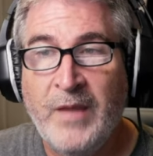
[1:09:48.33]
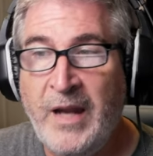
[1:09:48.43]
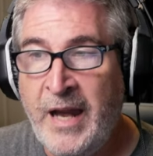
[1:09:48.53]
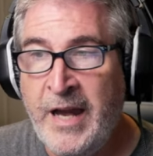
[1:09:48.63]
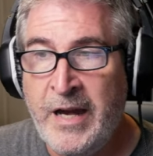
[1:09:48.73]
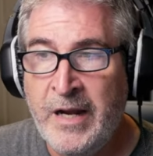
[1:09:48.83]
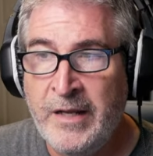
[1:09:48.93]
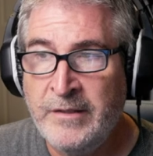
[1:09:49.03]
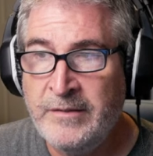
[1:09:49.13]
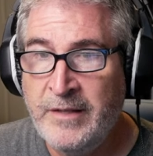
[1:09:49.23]

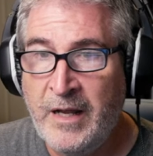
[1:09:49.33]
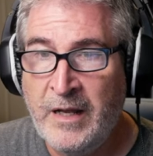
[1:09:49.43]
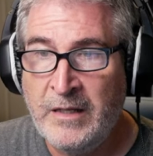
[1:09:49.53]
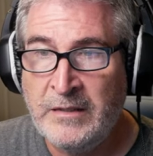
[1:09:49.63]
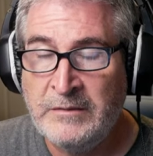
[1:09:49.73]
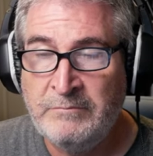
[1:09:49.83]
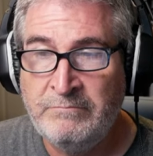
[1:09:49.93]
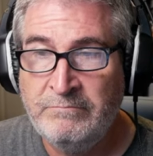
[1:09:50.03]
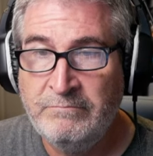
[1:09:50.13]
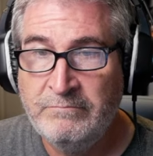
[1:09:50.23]
And
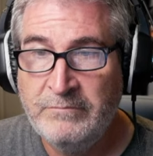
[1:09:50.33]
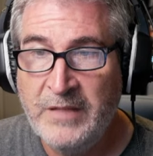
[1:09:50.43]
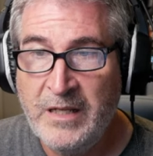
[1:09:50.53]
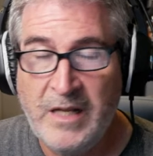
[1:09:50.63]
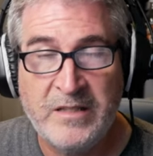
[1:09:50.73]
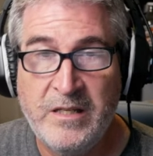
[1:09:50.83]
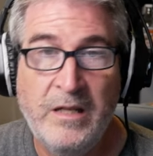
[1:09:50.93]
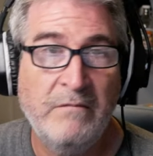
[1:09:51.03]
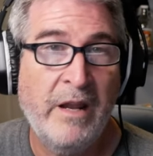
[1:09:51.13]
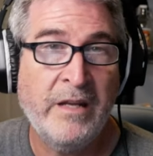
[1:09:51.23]
that's
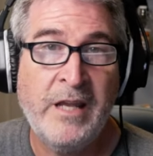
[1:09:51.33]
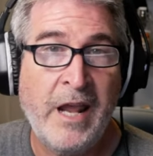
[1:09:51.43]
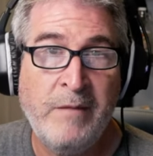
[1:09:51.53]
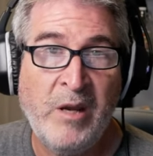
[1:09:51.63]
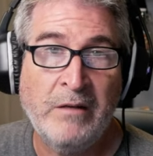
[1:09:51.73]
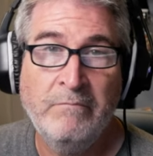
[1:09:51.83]
it. And gaming.